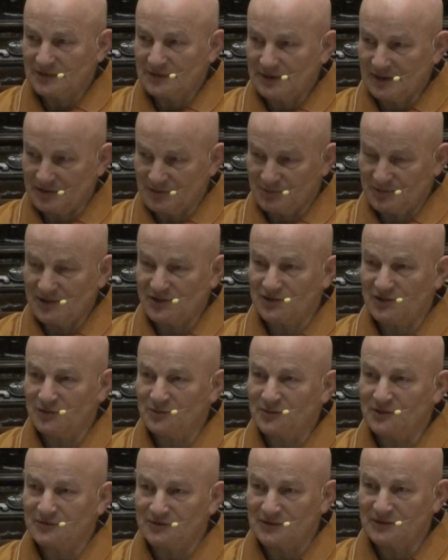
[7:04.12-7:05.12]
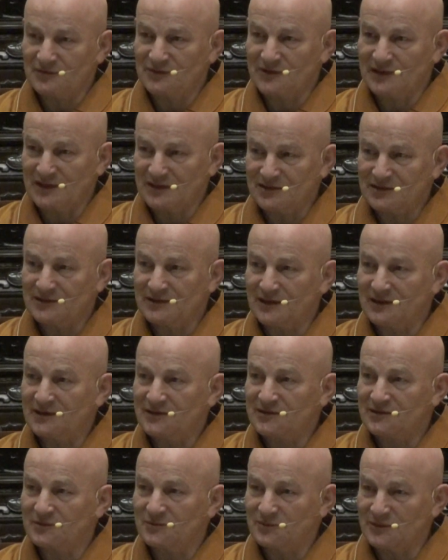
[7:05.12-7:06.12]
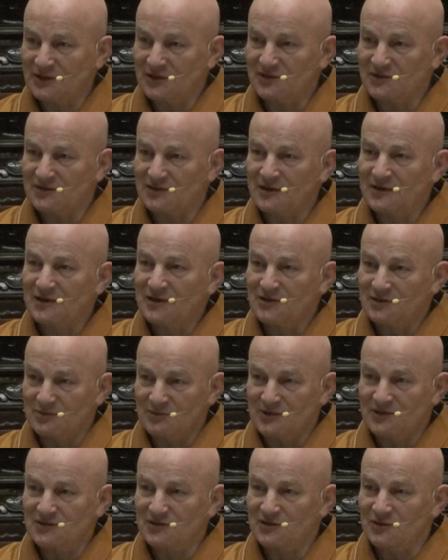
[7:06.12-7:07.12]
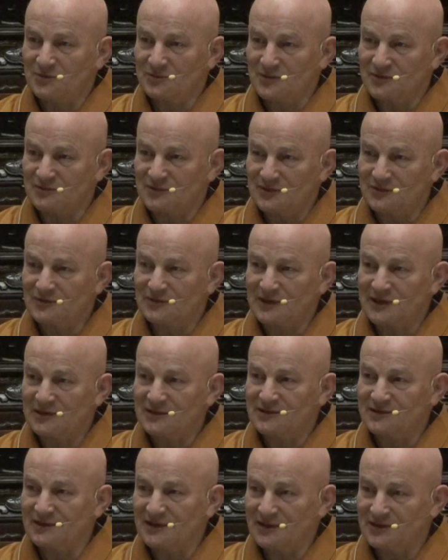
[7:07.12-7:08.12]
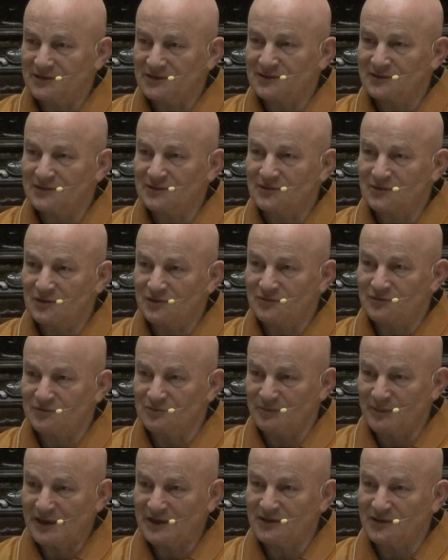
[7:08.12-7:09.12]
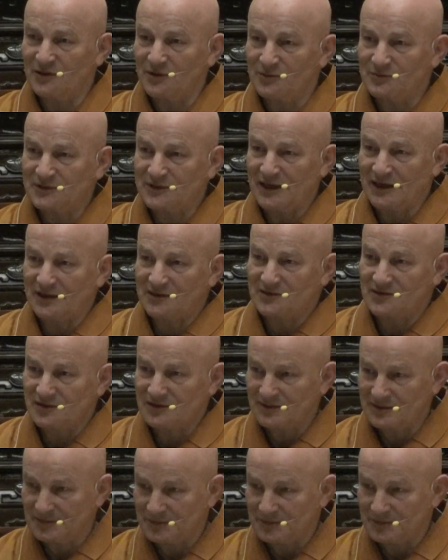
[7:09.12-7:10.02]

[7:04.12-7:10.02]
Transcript: And wisdom of differentiation means wisdom of differentiations of many objects.